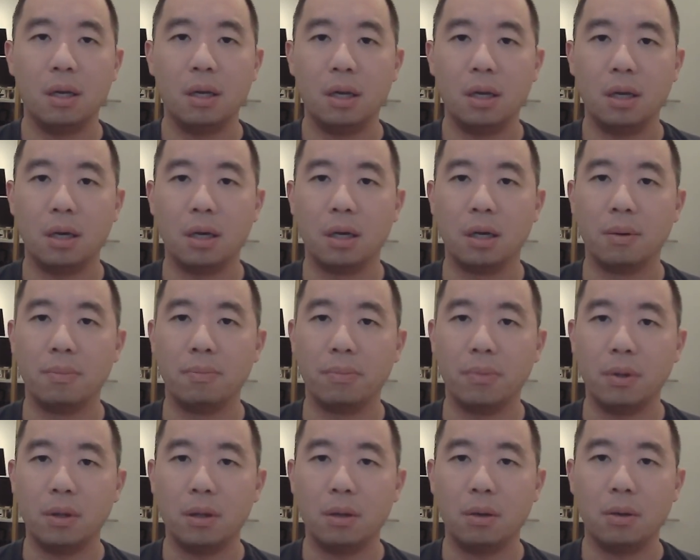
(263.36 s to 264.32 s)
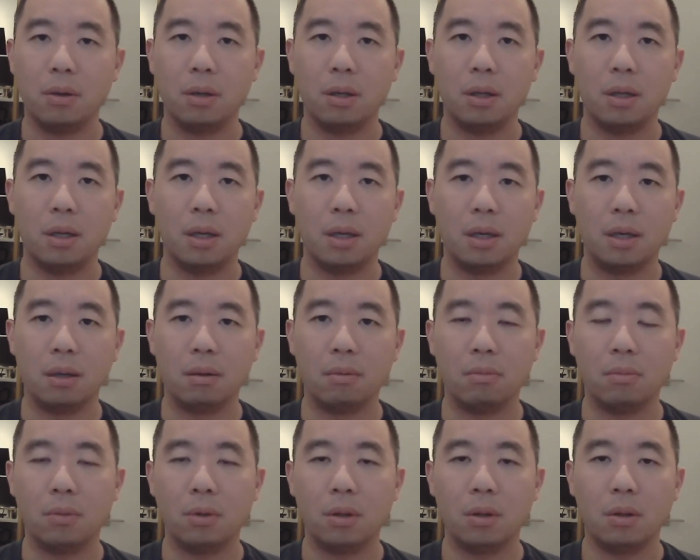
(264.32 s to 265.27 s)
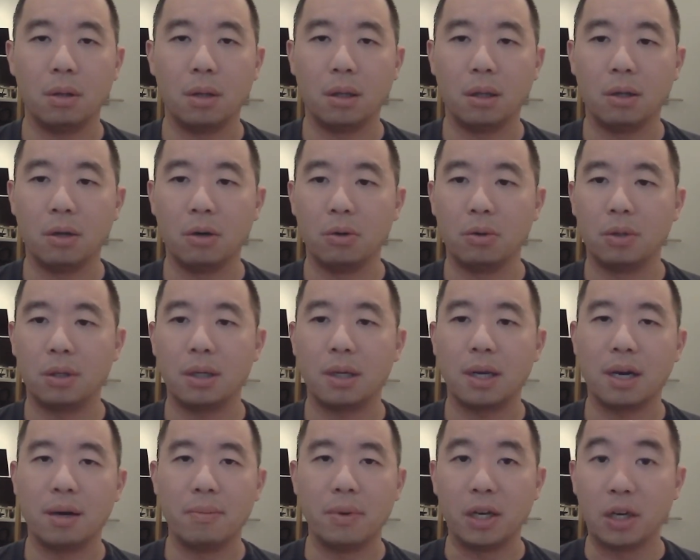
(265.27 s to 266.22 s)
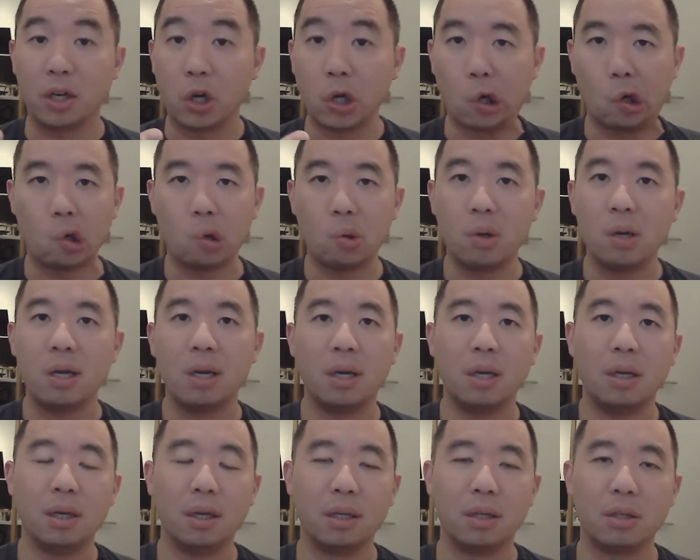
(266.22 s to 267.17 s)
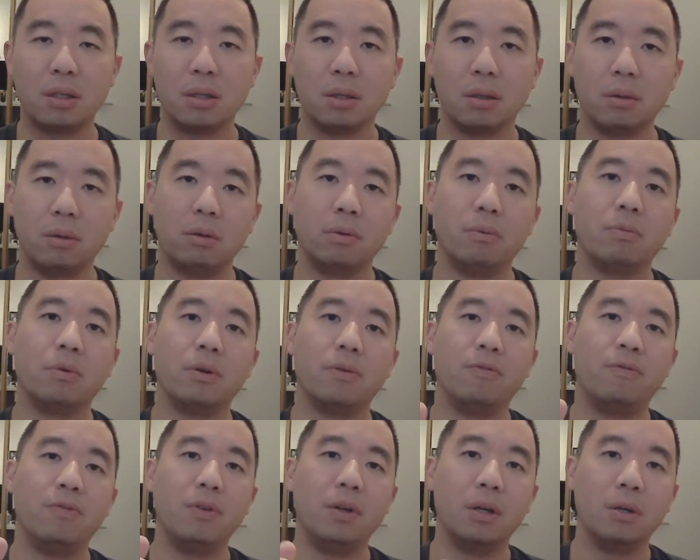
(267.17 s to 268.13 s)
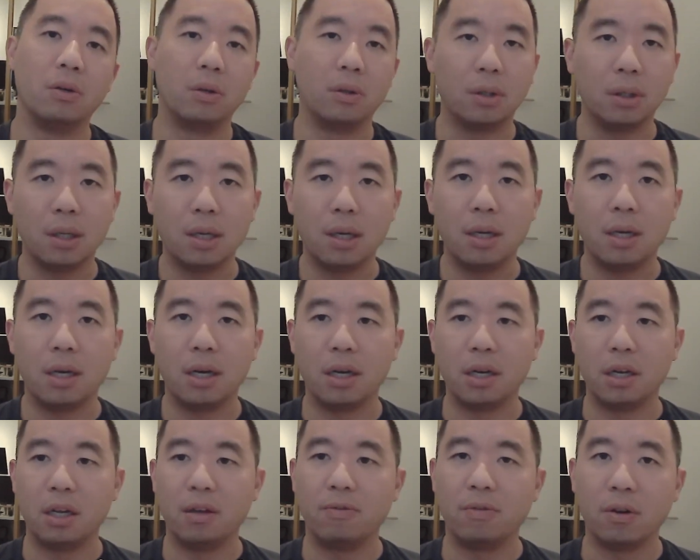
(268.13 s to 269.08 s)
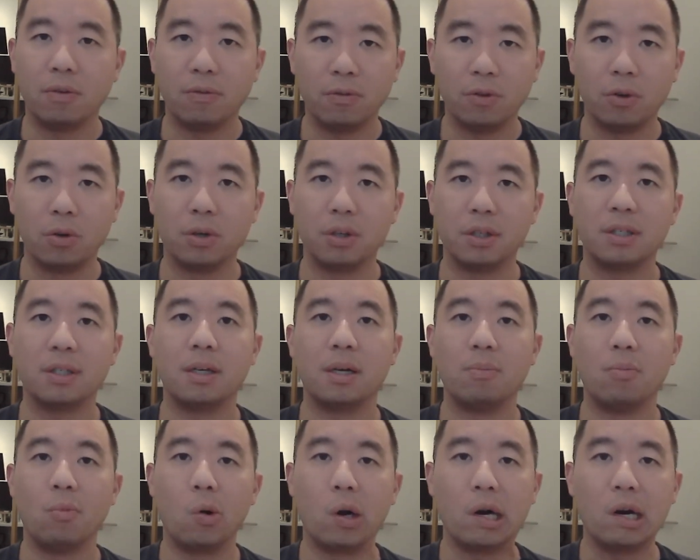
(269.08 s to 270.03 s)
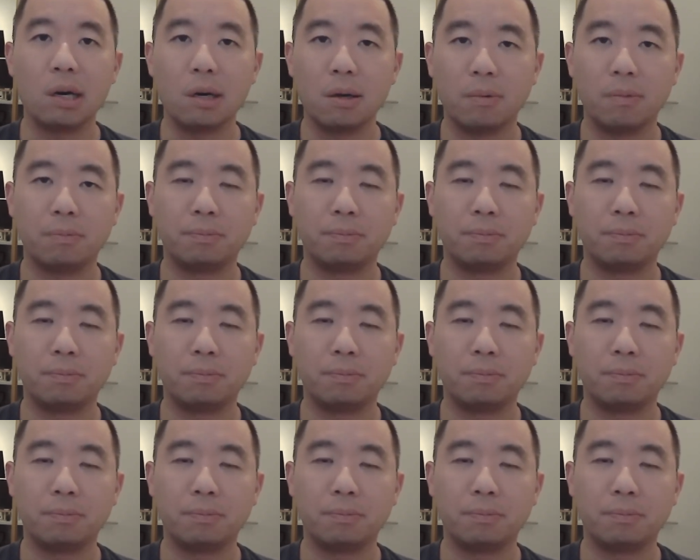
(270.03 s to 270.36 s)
and the loads come and go, and so you would feel uneven floor somewhere.